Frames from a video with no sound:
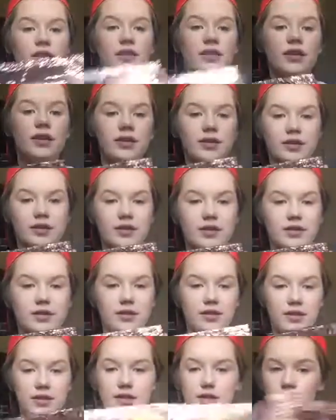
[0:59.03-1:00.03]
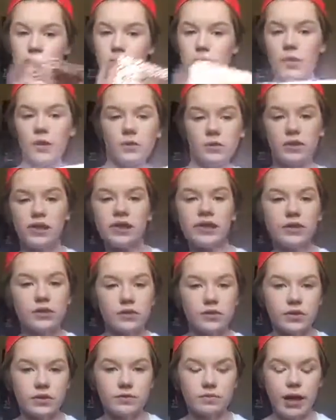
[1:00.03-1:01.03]
This is the Rosy
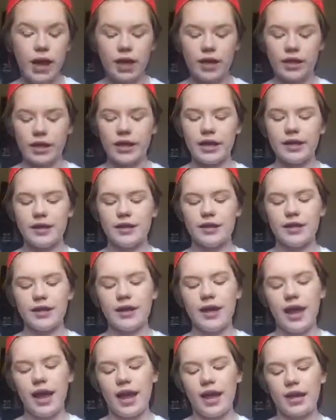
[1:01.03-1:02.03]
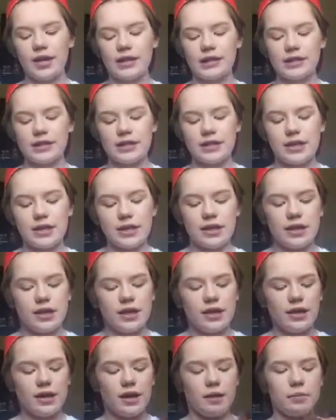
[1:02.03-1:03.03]
Nudes palette, and it has
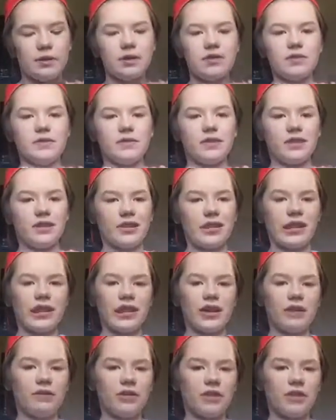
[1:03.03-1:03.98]
a bunch of glitter,